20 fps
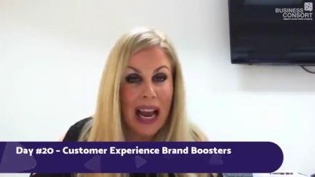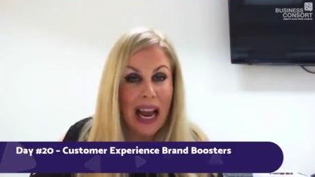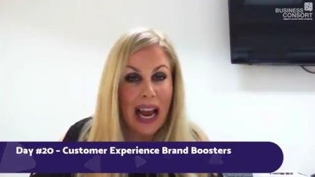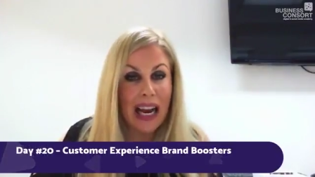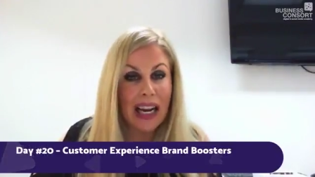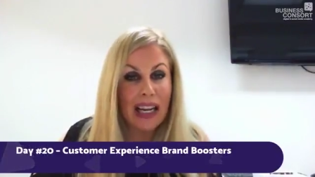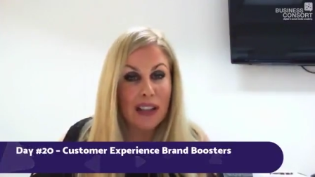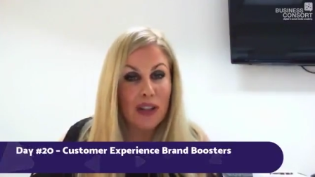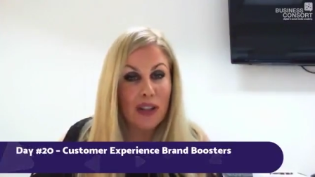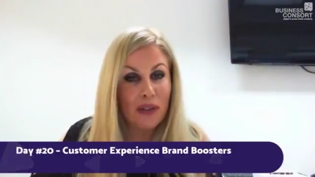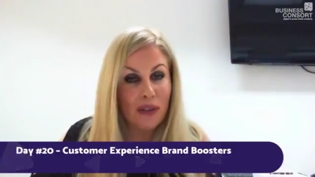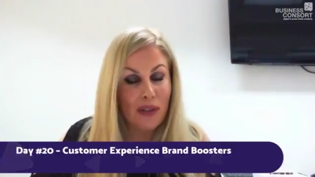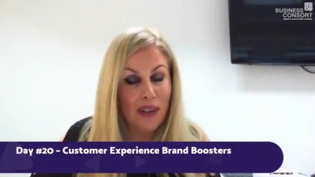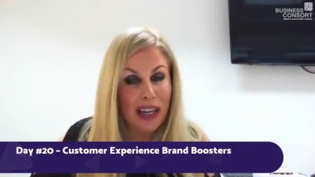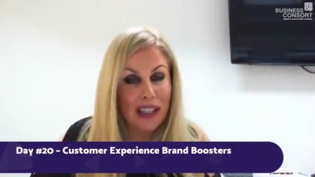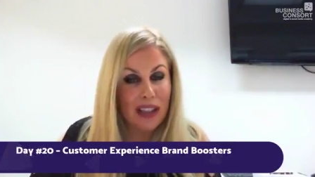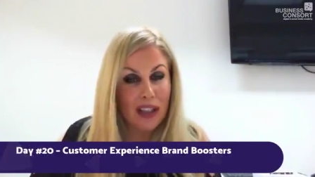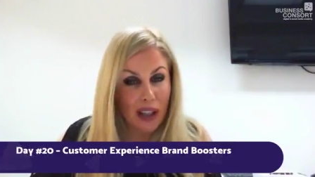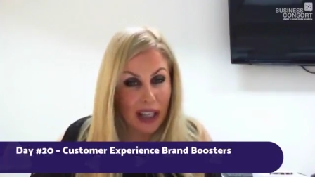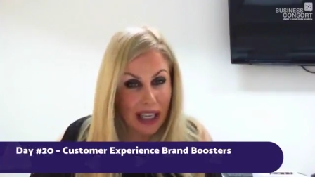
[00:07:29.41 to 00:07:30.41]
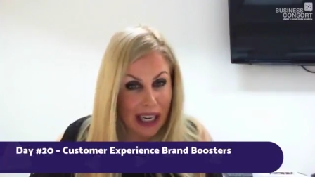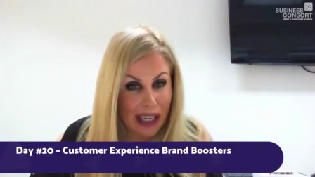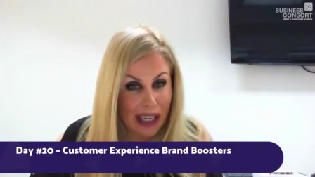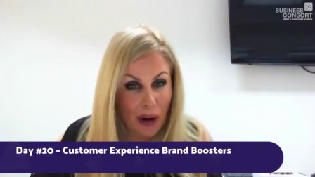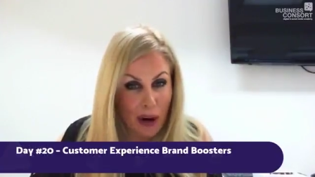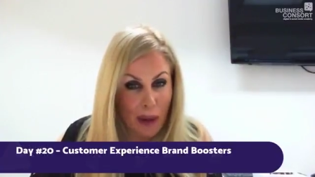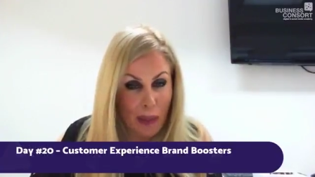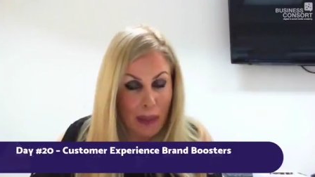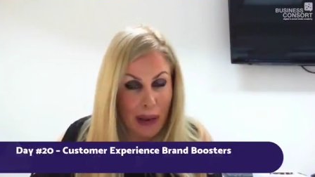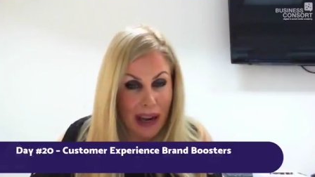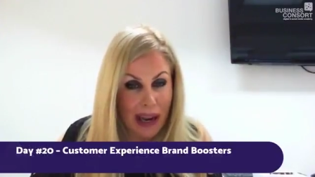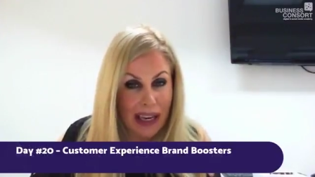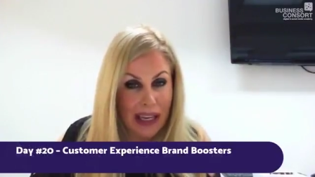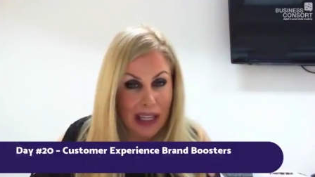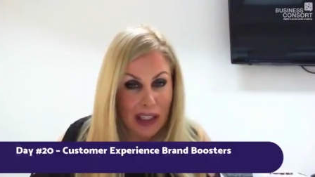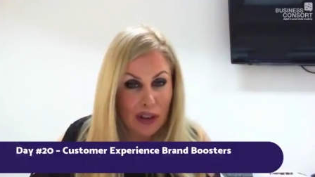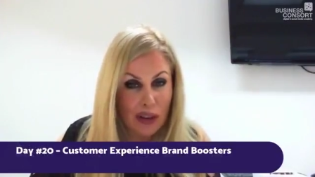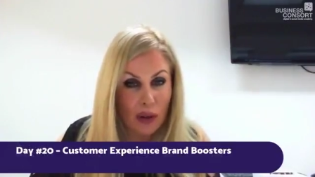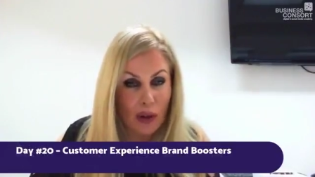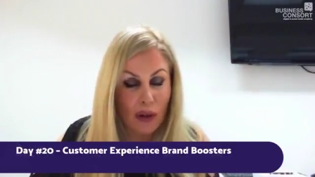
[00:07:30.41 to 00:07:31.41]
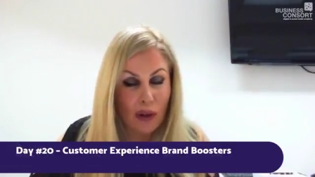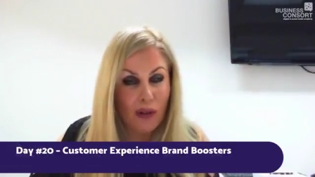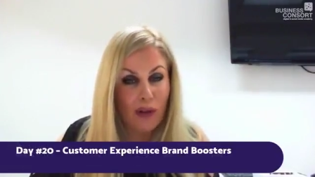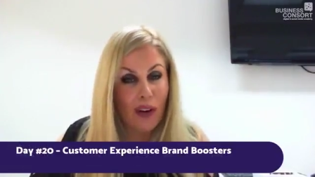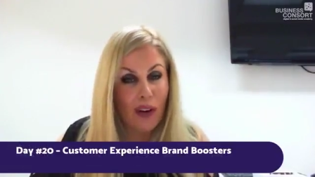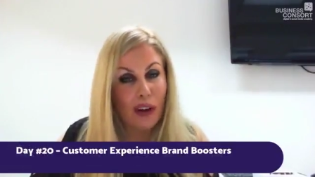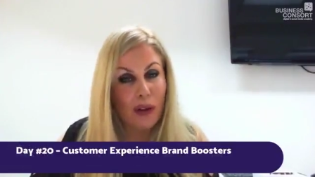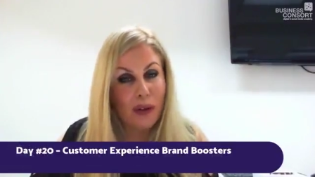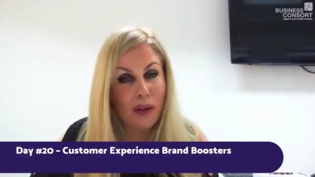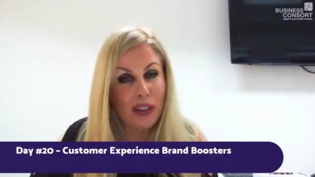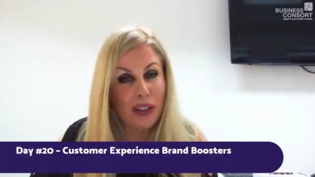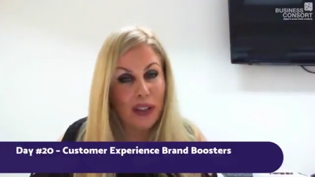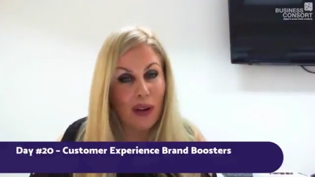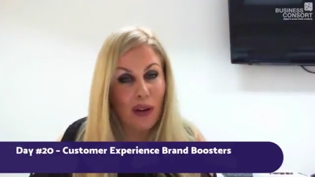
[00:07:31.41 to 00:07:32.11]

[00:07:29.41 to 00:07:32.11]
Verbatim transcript: And don't forget to like our page or follow us